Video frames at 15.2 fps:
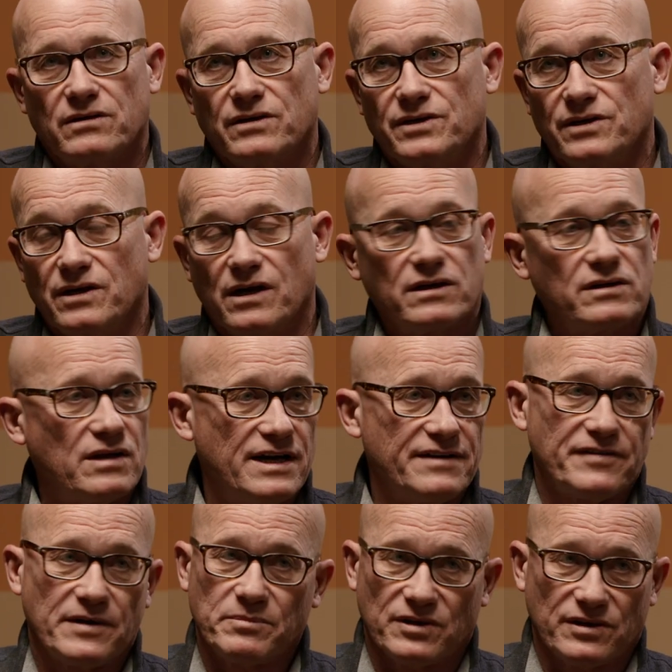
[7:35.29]
Young Life,
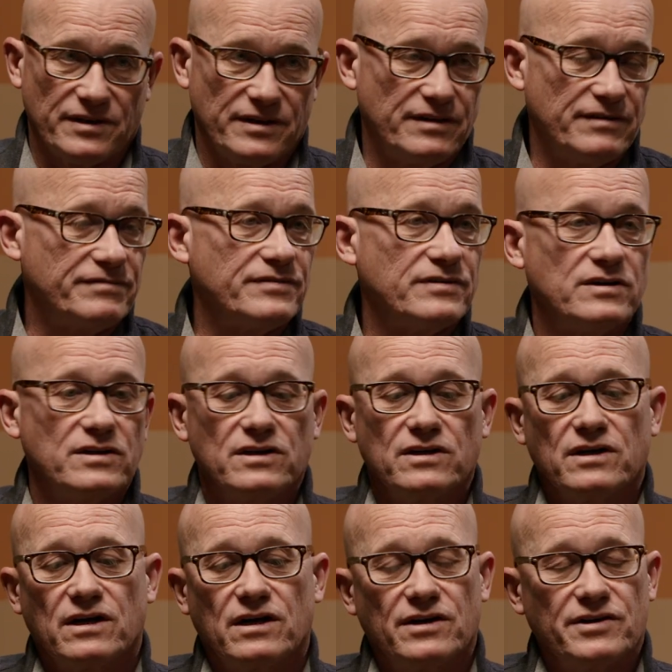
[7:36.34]
I believe,
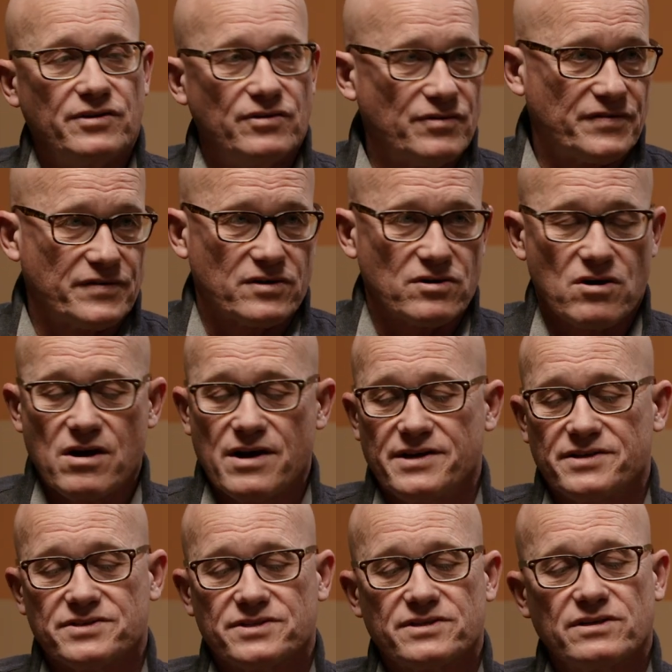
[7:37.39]
Youth for
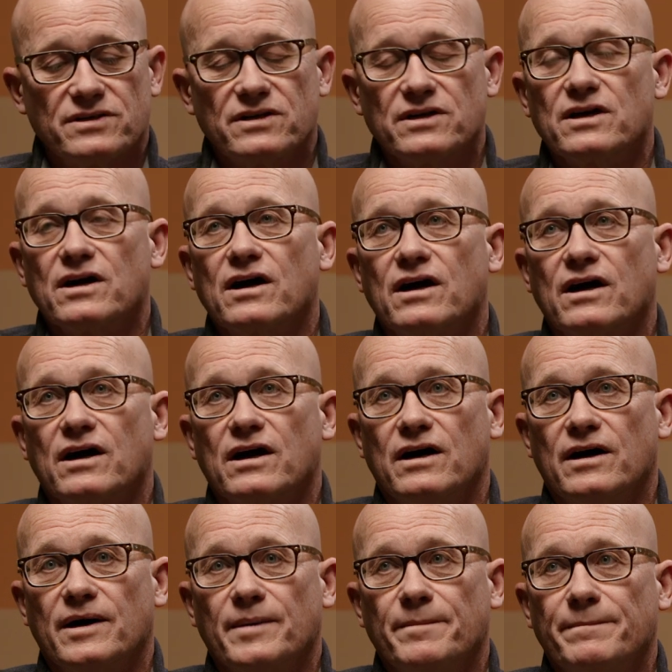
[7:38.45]
Christ,
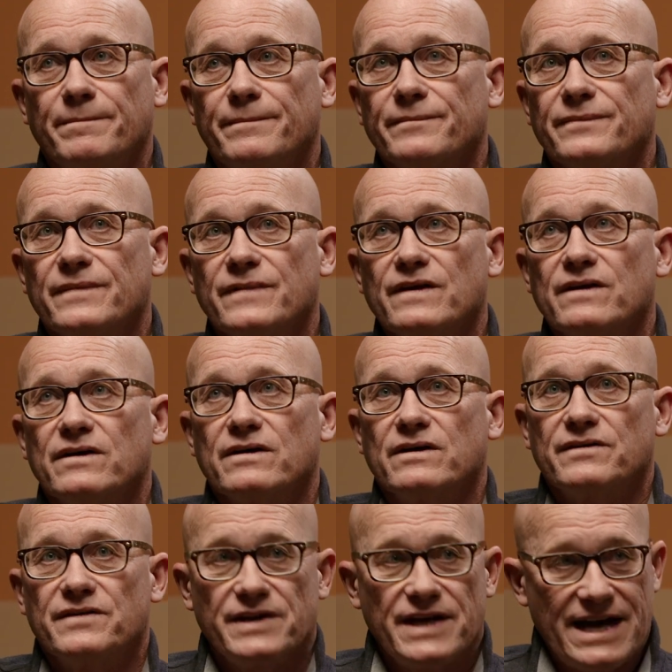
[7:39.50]
the
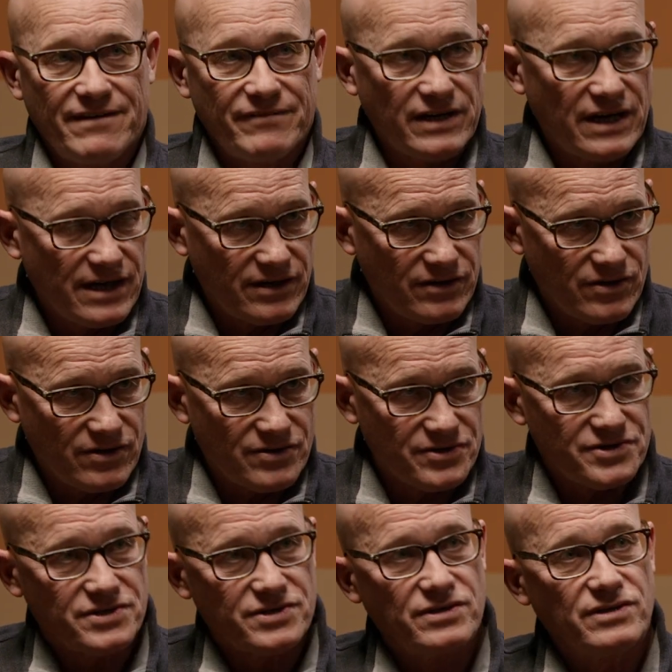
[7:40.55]

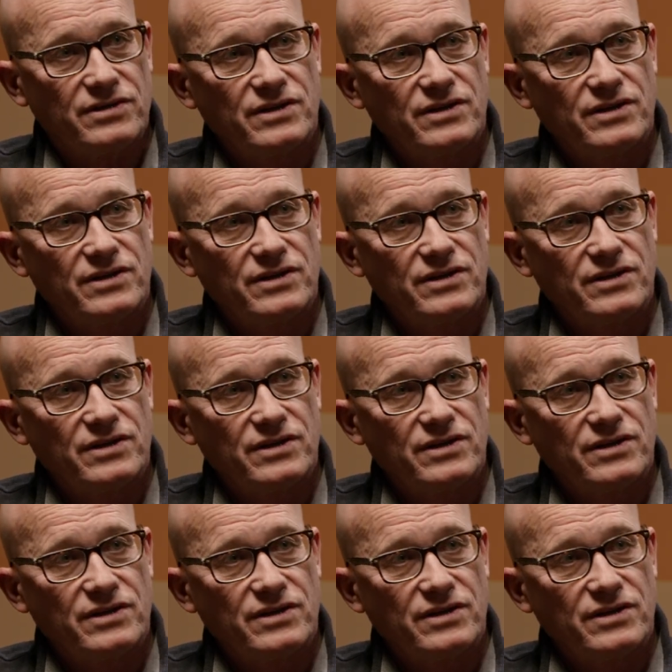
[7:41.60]
Navigators.